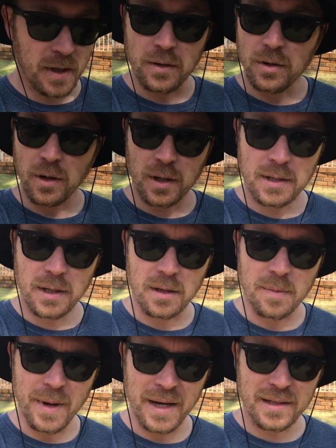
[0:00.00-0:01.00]
Not the
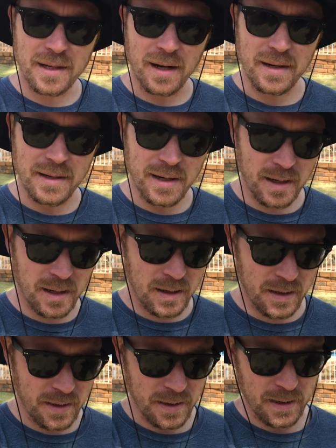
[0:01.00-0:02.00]
best idea,
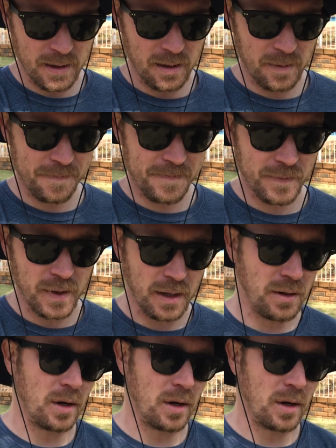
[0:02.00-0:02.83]
and